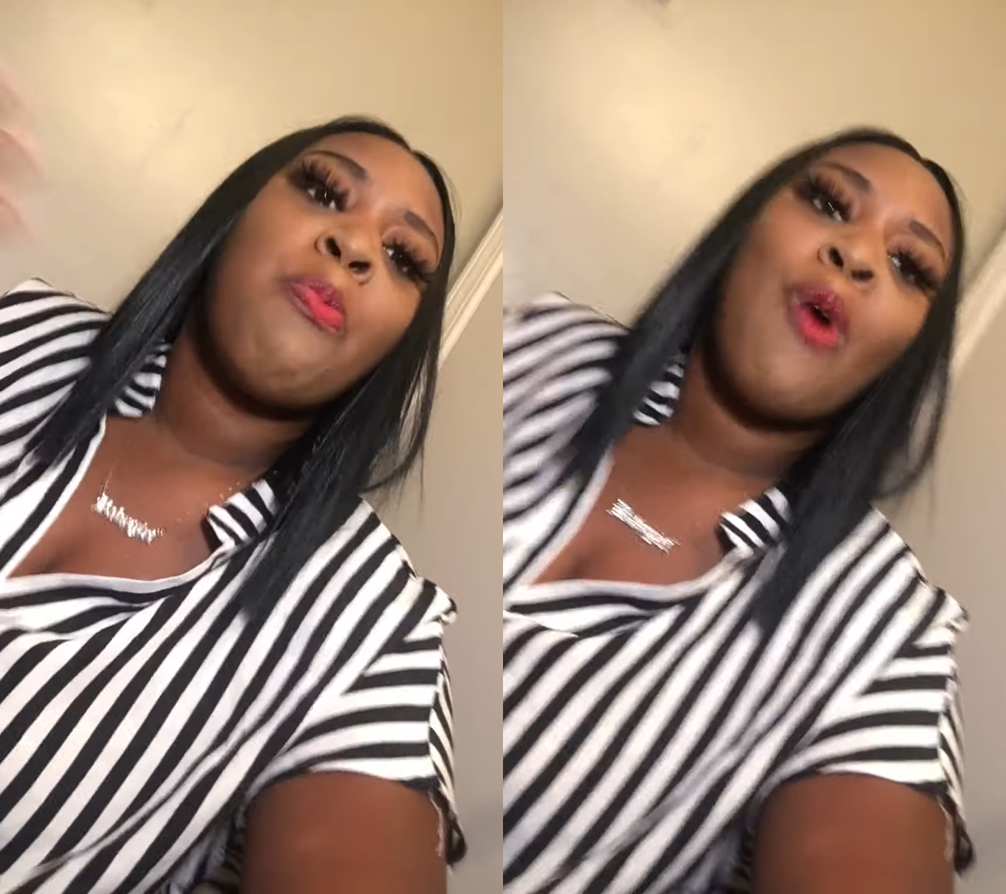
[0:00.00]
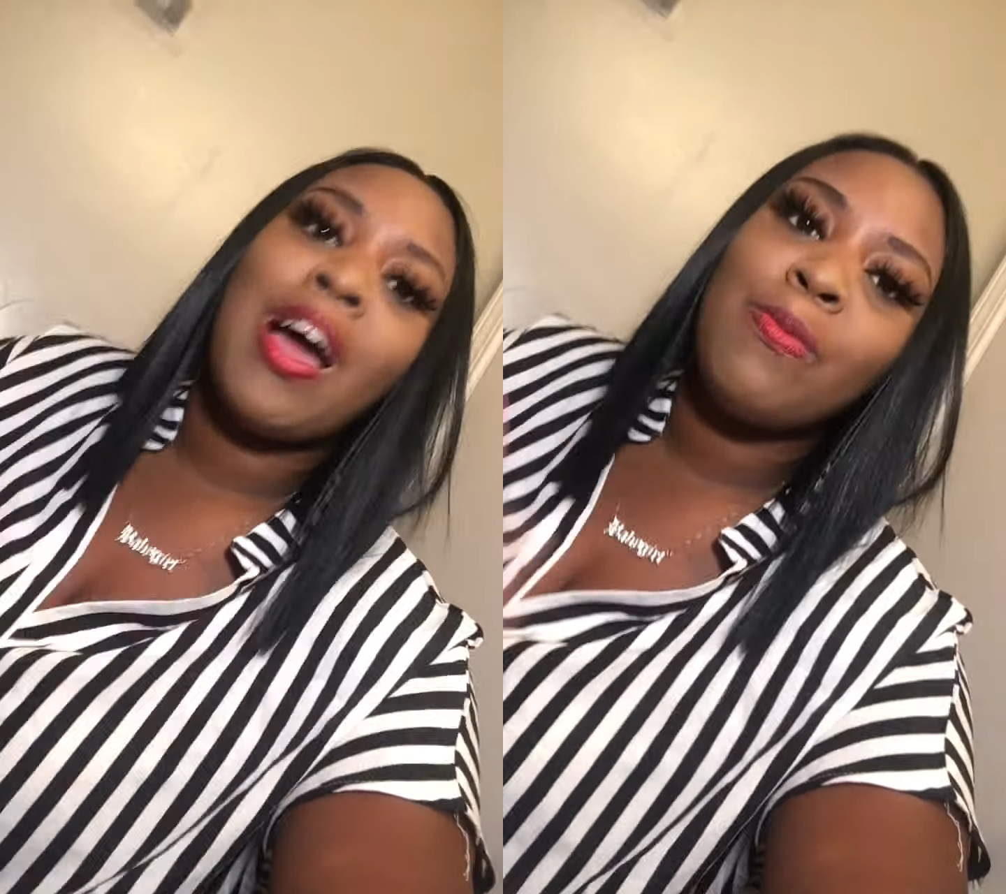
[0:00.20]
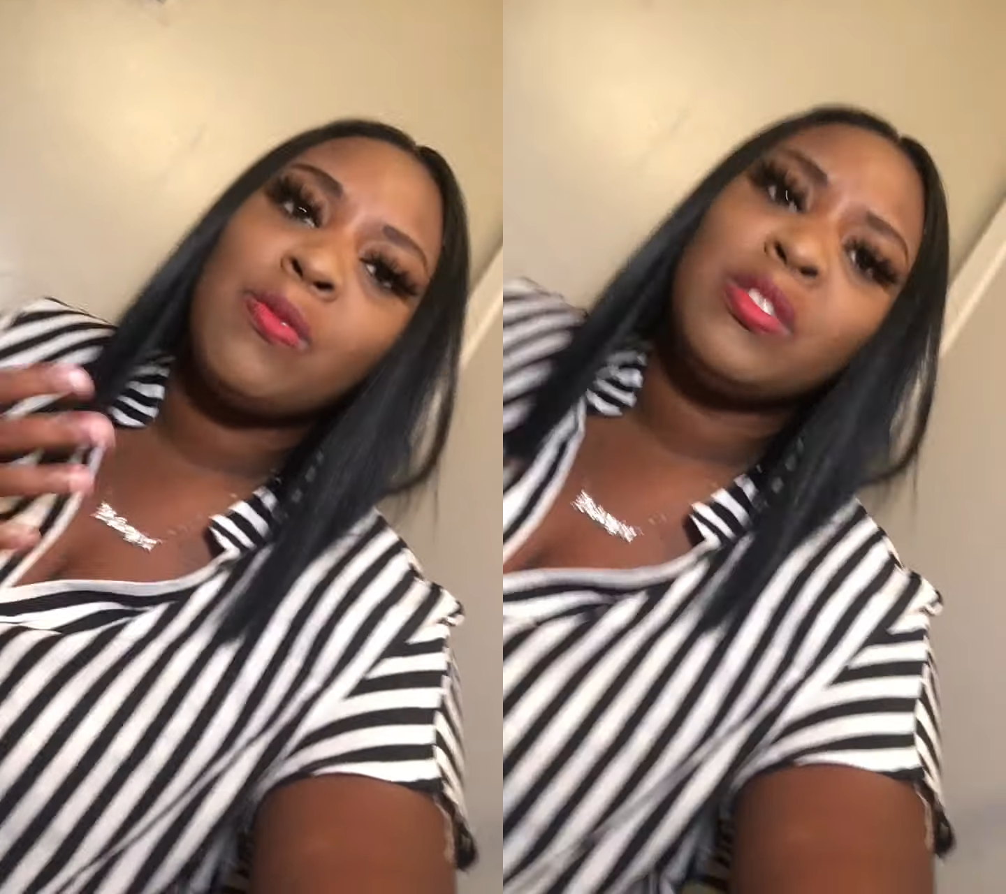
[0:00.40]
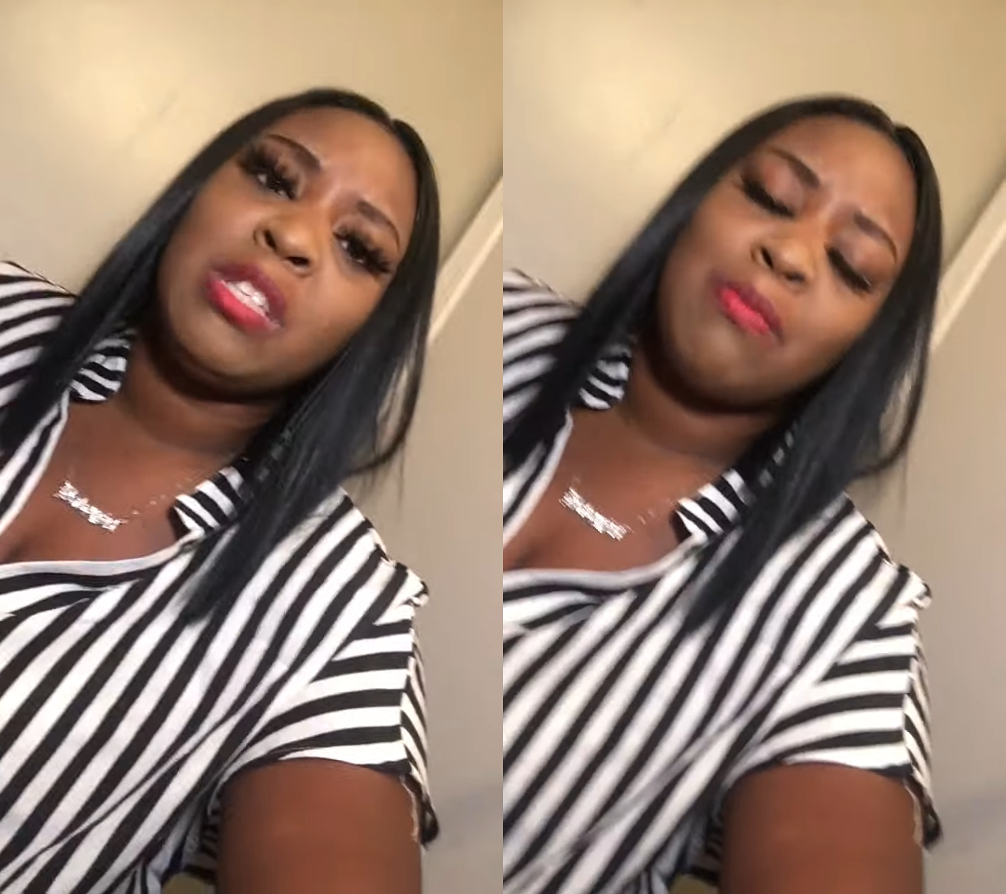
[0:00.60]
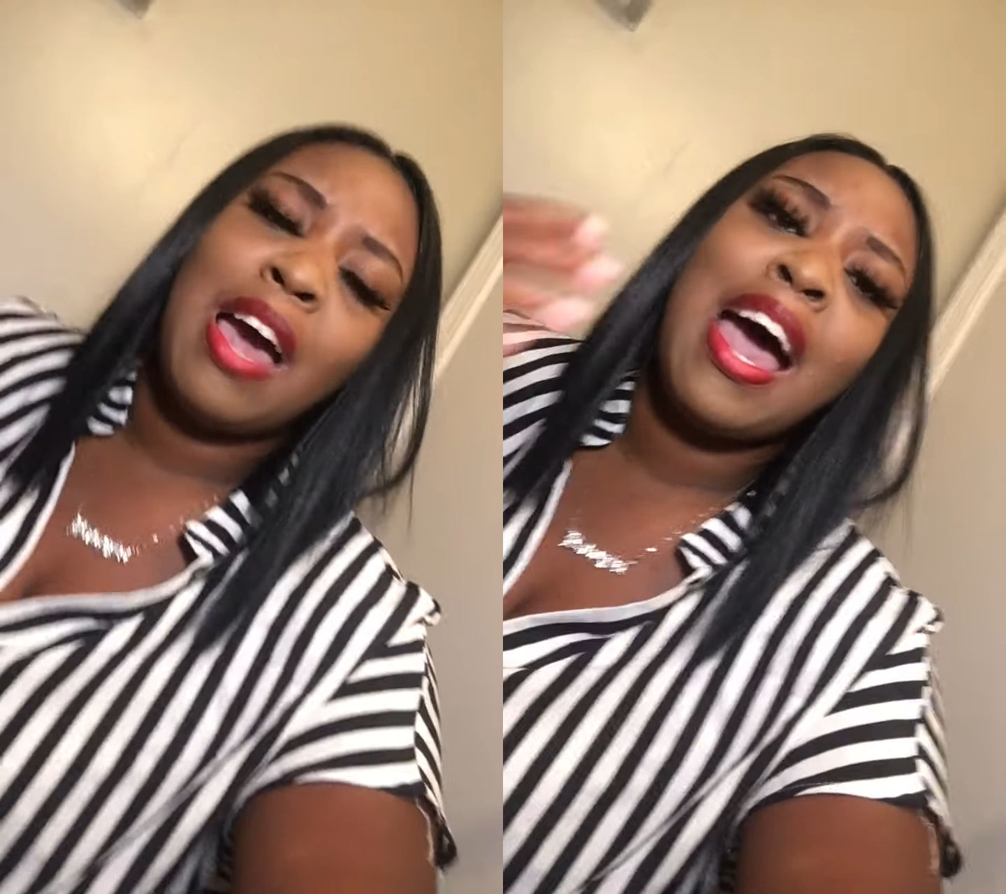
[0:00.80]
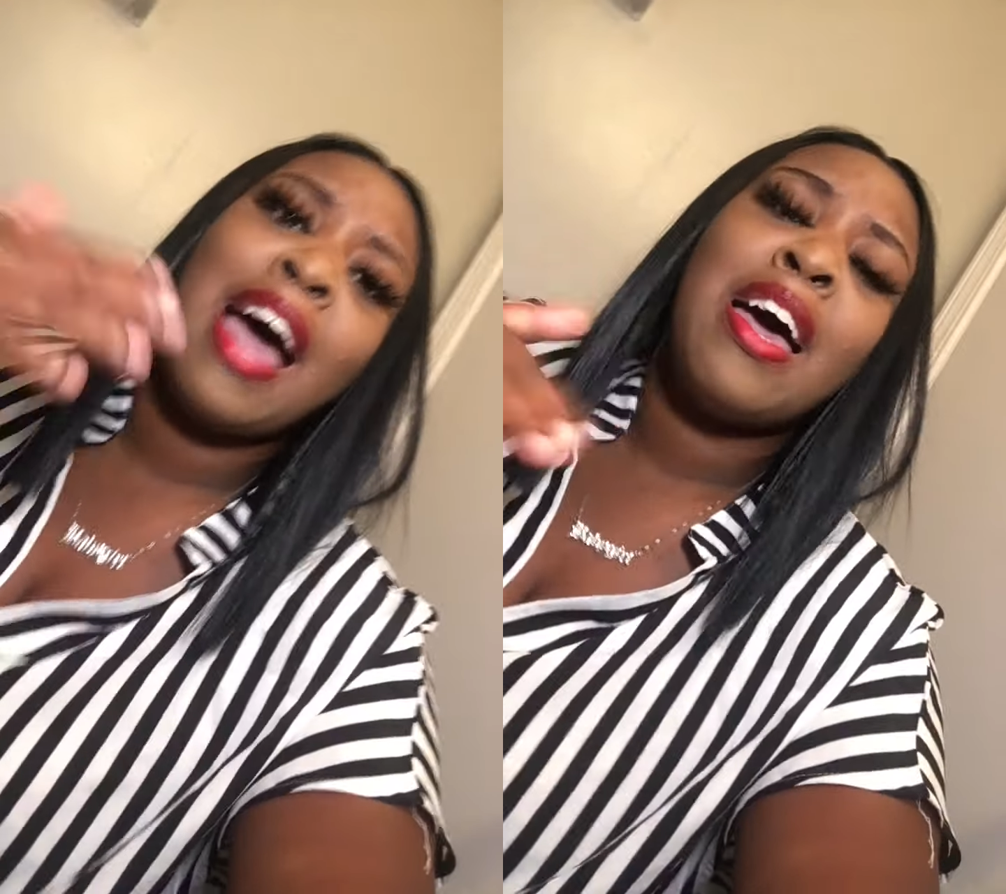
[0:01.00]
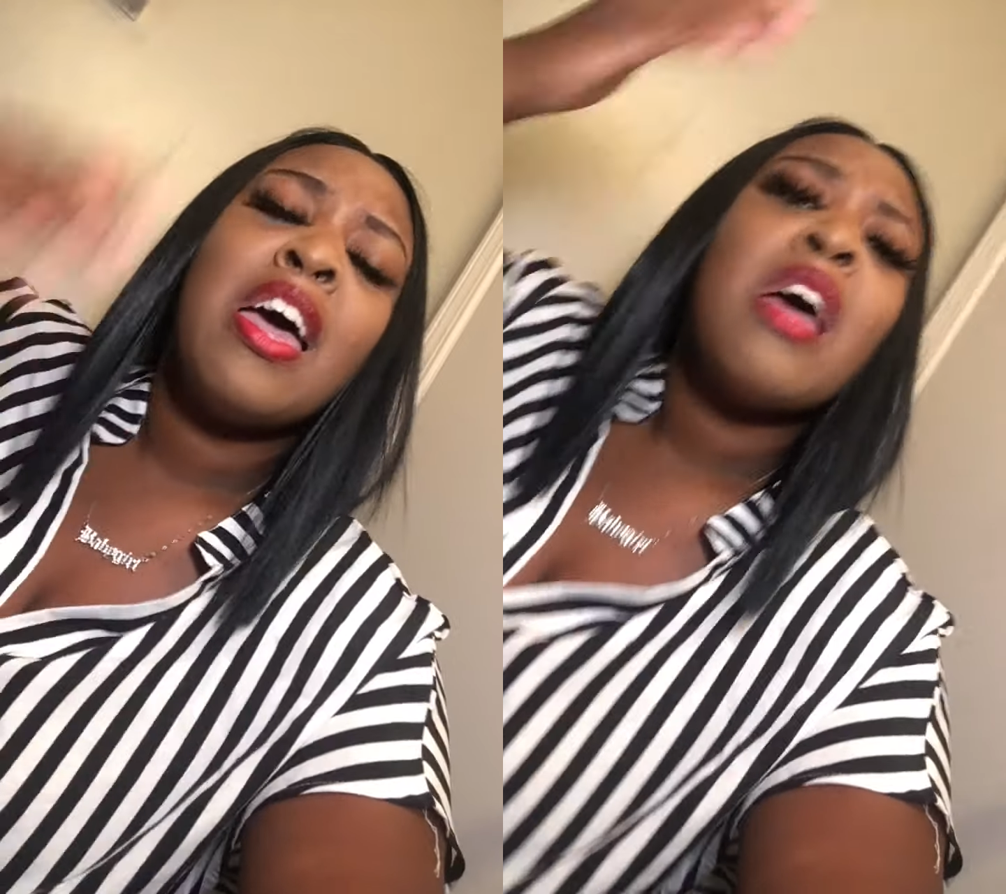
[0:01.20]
problems and my